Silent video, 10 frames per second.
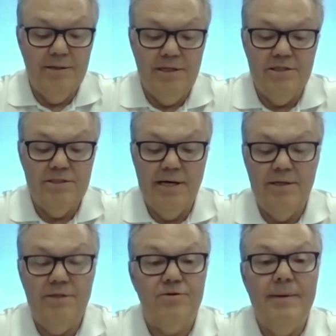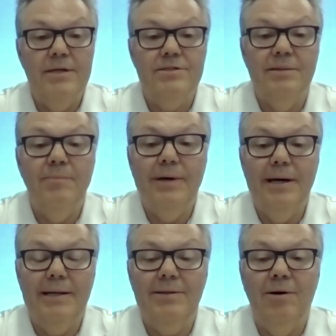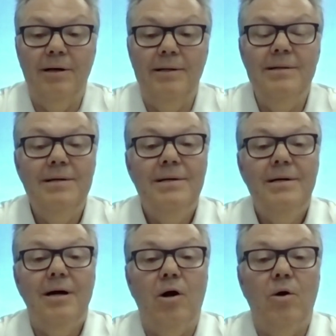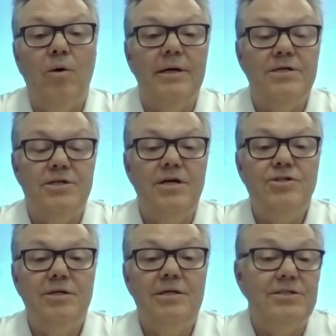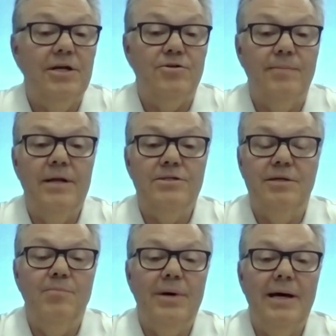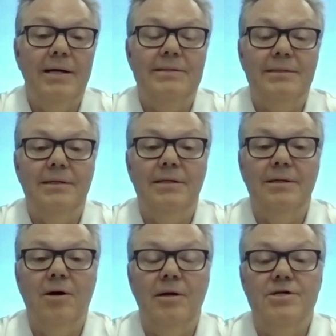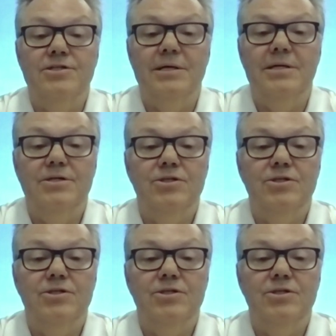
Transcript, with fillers: He's had a tremendous impact on our organization. He's had a tremendous impact uh, on our city.